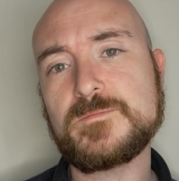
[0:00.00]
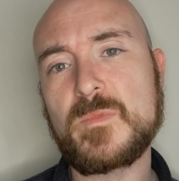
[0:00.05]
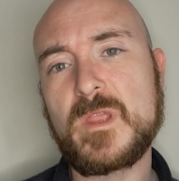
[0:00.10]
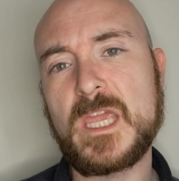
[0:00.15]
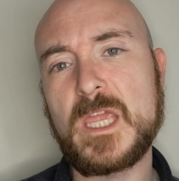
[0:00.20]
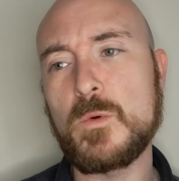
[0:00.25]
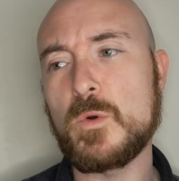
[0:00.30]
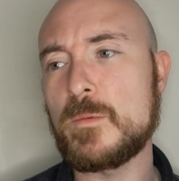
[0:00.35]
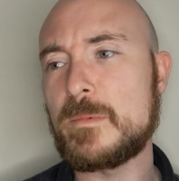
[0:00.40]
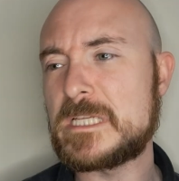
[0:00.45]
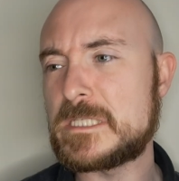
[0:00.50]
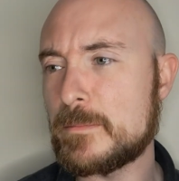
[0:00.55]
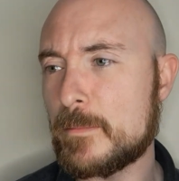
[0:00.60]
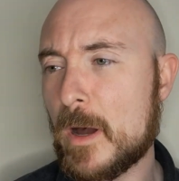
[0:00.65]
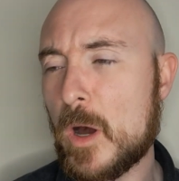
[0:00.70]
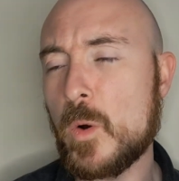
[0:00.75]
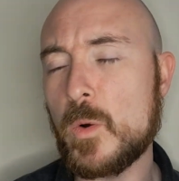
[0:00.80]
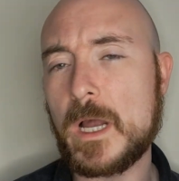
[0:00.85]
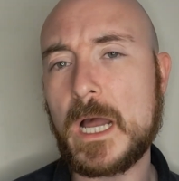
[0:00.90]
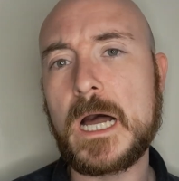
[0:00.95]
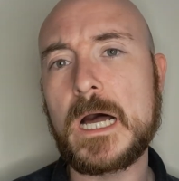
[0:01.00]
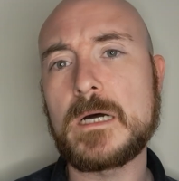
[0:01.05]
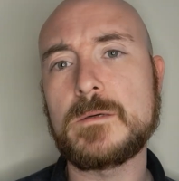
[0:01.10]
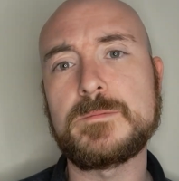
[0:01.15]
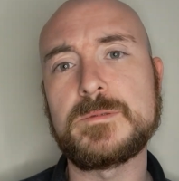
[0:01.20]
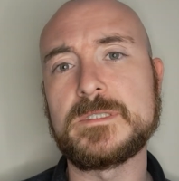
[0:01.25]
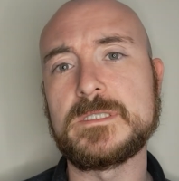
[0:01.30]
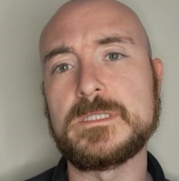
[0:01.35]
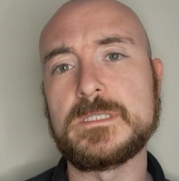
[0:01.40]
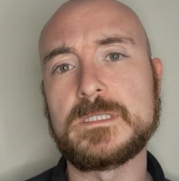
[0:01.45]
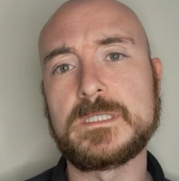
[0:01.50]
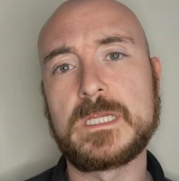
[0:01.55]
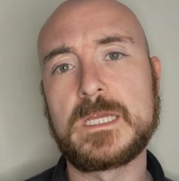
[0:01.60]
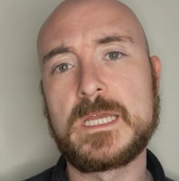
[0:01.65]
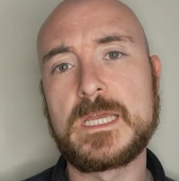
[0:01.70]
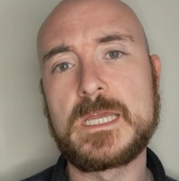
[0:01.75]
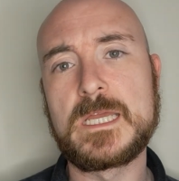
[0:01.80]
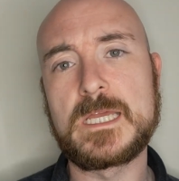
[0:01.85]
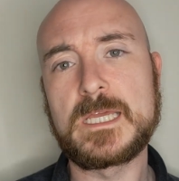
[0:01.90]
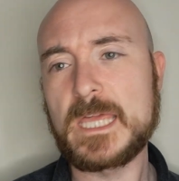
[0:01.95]
He wanted me to bulk up and
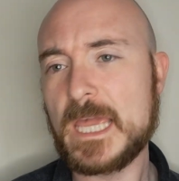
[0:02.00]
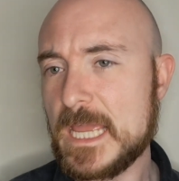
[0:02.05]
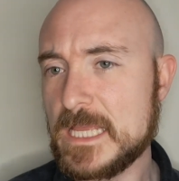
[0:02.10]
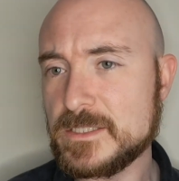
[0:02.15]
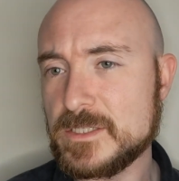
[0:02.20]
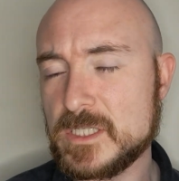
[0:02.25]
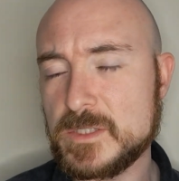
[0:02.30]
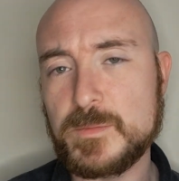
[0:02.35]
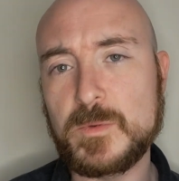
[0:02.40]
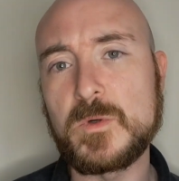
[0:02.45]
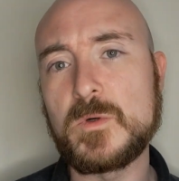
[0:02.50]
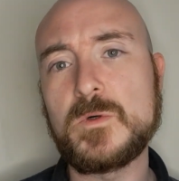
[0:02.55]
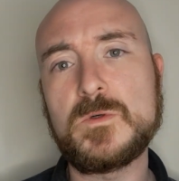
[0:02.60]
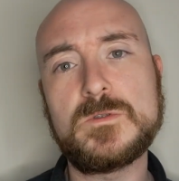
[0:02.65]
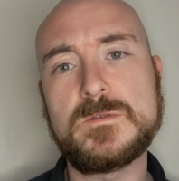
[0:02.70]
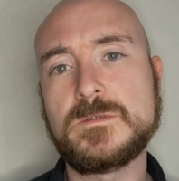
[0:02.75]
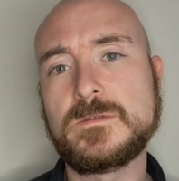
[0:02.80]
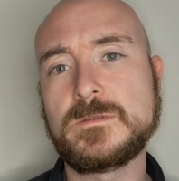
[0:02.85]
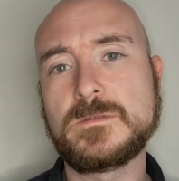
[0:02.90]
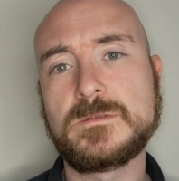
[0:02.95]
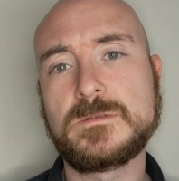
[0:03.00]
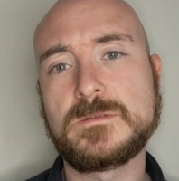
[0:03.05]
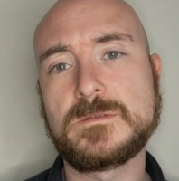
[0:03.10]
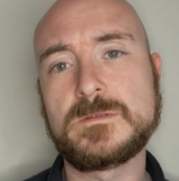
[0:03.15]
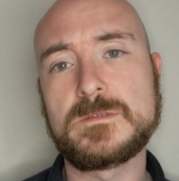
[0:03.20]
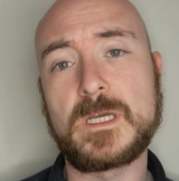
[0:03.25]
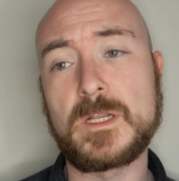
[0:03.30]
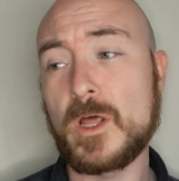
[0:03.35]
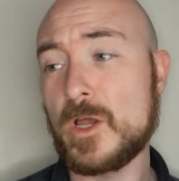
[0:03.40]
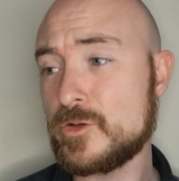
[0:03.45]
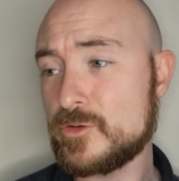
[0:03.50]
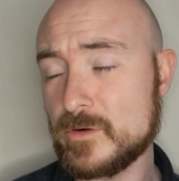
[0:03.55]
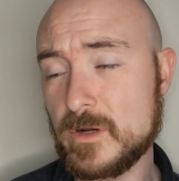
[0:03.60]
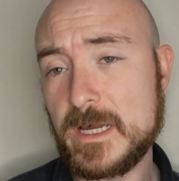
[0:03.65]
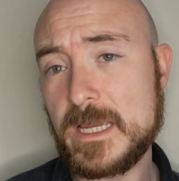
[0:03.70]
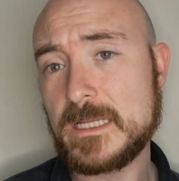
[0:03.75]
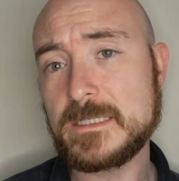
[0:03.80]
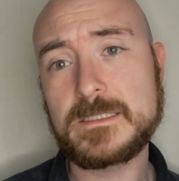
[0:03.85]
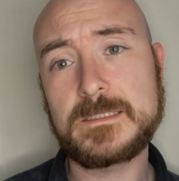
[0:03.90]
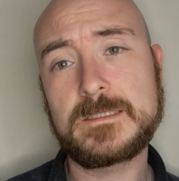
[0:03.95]
get into sport, and I
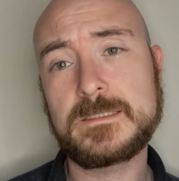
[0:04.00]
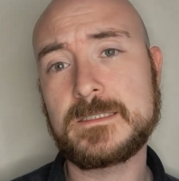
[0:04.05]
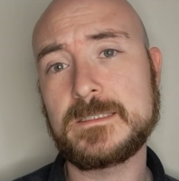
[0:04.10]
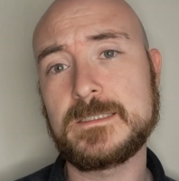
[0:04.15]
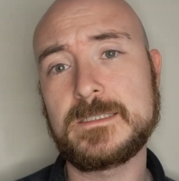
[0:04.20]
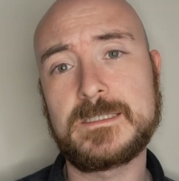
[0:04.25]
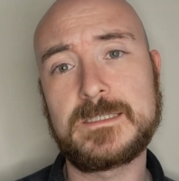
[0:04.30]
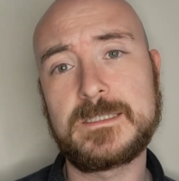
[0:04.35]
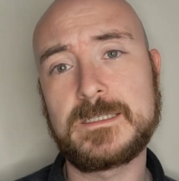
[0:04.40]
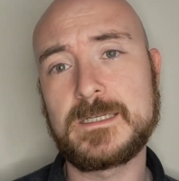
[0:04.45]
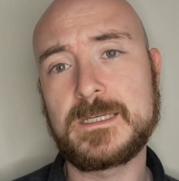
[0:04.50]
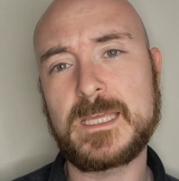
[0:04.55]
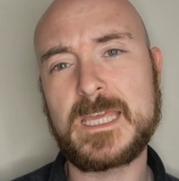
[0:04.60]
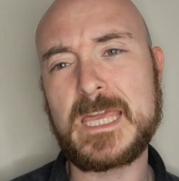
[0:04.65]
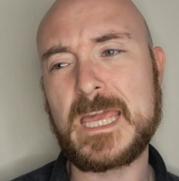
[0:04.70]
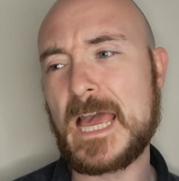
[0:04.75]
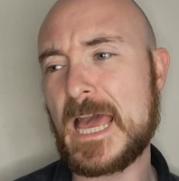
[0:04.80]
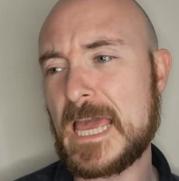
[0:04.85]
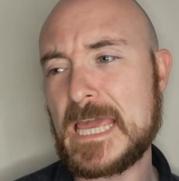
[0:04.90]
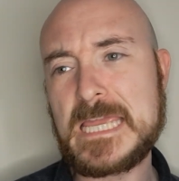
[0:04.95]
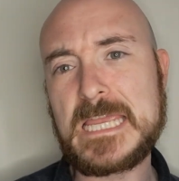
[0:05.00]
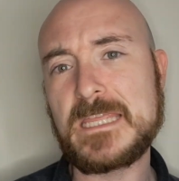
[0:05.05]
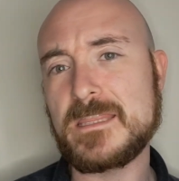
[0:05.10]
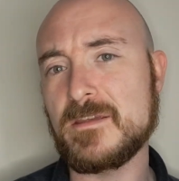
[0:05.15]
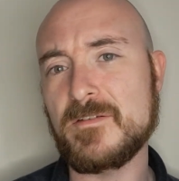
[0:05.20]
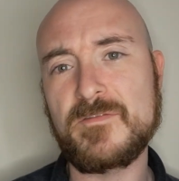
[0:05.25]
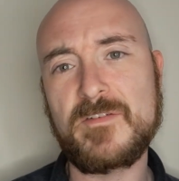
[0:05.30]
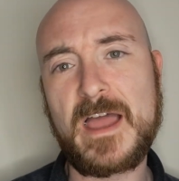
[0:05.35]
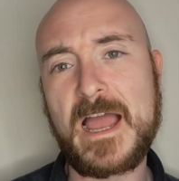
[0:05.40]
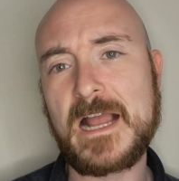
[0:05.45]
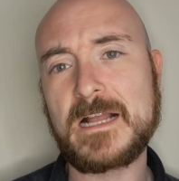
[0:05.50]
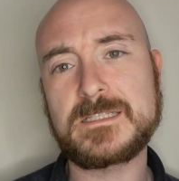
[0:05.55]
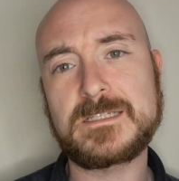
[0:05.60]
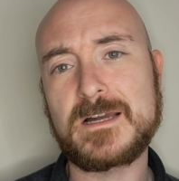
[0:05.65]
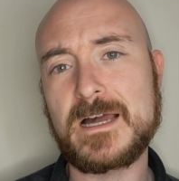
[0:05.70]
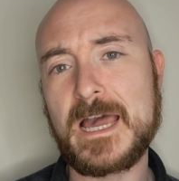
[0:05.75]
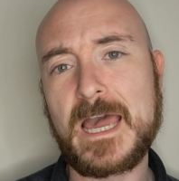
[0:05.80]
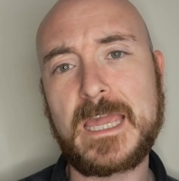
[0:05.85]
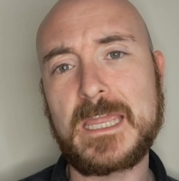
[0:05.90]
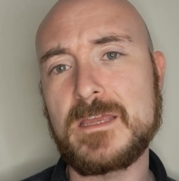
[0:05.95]
tried. He hated the fact
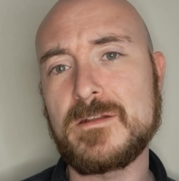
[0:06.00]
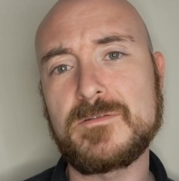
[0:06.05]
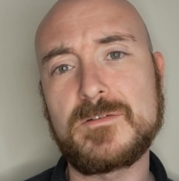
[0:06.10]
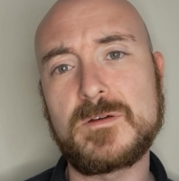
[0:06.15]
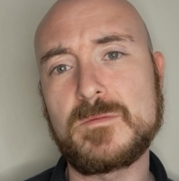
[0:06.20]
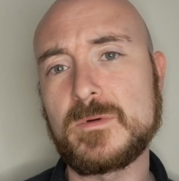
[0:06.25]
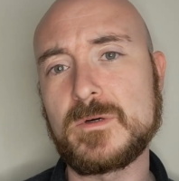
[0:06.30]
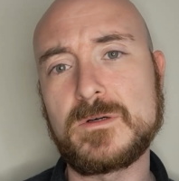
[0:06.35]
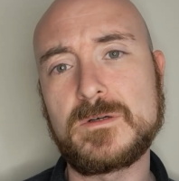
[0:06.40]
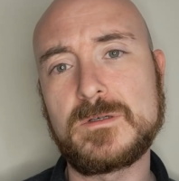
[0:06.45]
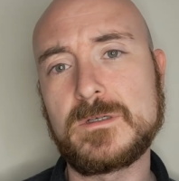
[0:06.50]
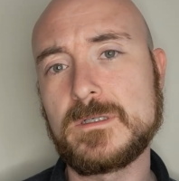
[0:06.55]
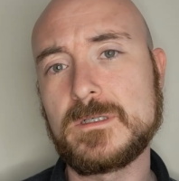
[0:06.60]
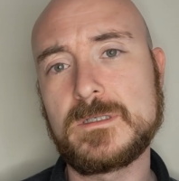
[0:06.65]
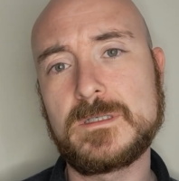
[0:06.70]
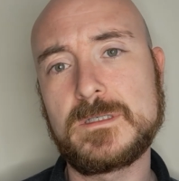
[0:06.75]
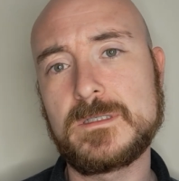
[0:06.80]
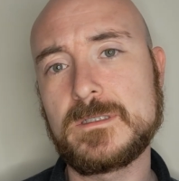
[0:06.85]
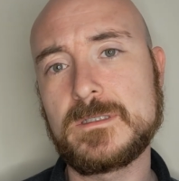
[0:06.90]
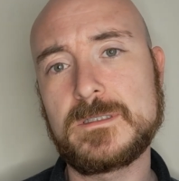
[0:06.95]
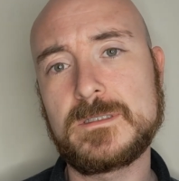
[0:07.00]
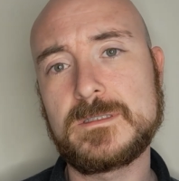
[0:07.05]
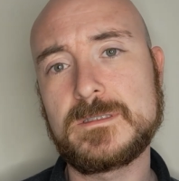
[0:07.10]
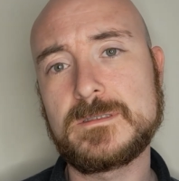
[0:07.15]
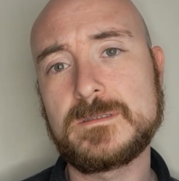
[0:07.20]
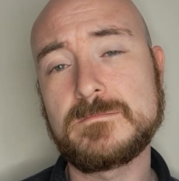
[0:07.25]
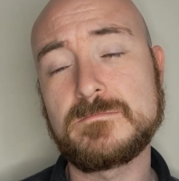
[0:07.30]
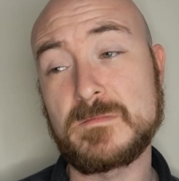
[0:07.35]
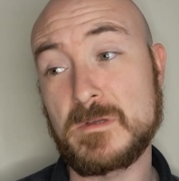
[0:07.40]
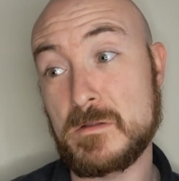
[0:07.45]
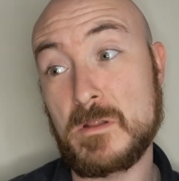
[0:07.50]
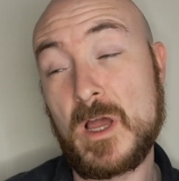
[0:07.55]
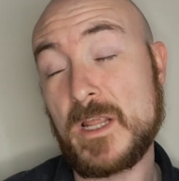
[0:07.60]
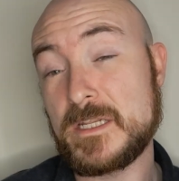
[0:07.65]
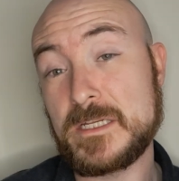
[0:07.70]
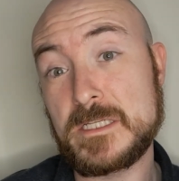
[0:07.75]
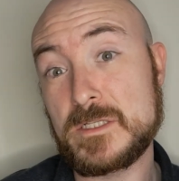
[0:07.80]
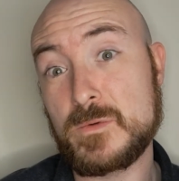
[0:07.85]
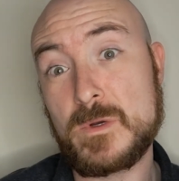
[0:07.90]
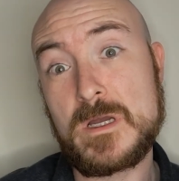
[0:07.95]
I hated football. And I
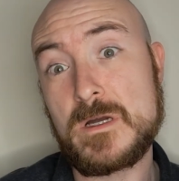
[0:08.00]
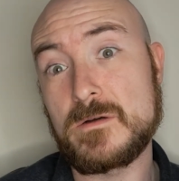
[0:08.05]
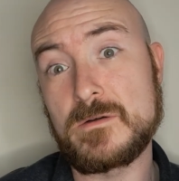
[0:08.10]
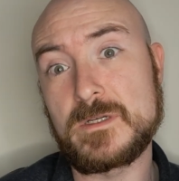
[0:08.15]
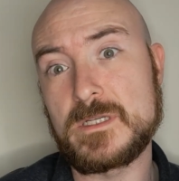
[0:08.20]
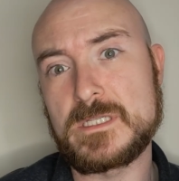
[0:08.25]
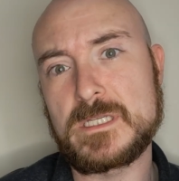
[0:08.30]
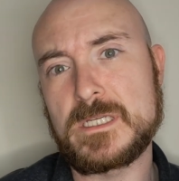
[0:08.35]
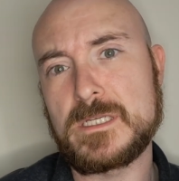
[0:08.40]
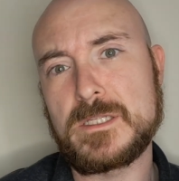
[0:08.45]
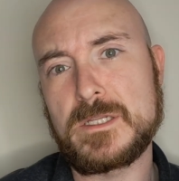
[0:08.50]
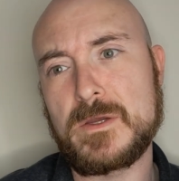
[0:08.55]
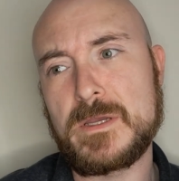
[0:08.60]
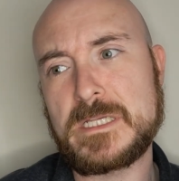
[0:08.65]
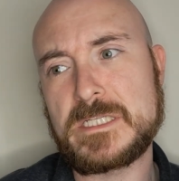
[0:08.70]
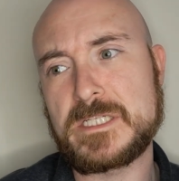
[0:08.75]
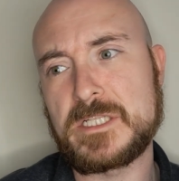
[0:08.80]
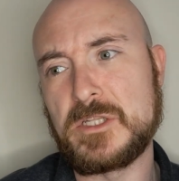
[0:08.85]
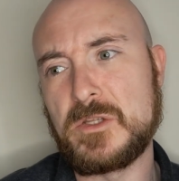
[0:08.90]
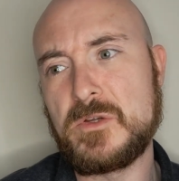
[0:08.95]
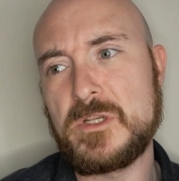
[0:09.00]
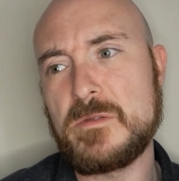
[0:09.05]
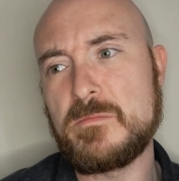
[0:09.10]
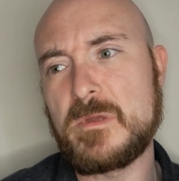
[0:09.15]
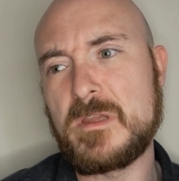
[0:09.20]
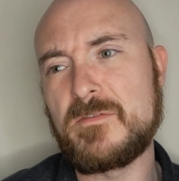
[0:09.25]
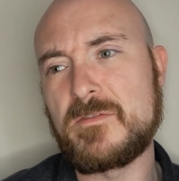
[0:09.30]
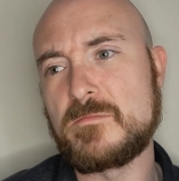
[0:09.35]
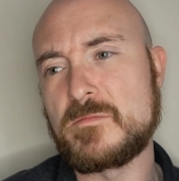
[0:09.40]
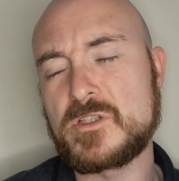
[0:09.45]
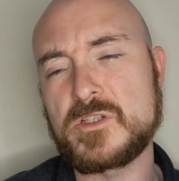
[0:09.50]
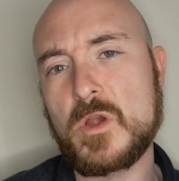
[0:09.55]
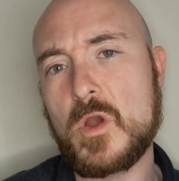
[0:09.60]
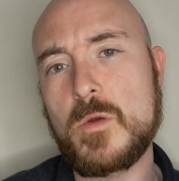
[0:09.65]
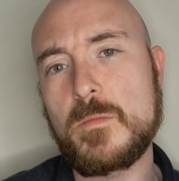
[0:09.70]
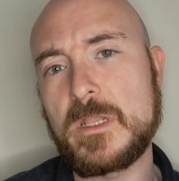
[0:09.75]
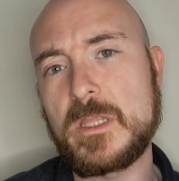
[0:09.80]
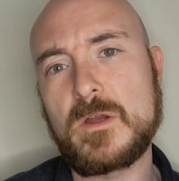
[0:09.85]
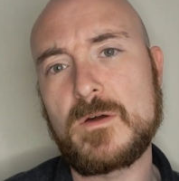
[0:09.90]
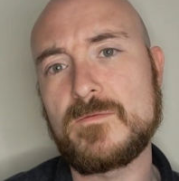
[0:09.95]
did as well, because it, excluded me from so
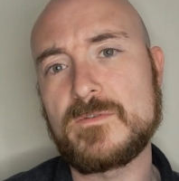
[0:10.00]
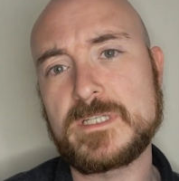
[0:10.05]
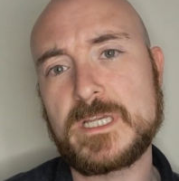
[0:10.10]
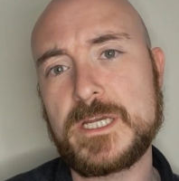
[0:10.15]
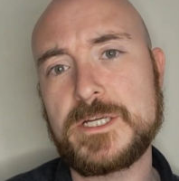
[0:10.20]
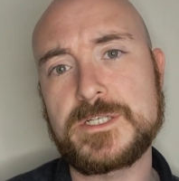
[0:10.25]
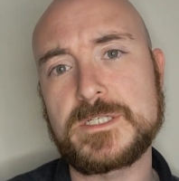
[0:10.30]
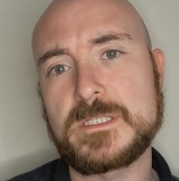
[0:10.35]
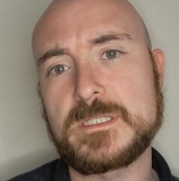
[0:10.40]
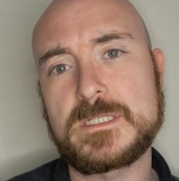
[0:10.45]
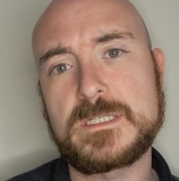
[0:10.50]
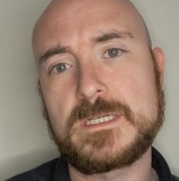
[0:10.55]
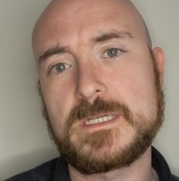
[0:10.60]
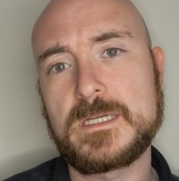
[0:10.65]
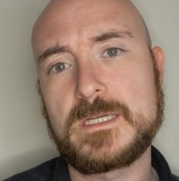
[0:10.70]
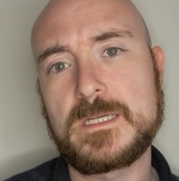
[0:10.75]
many conversations.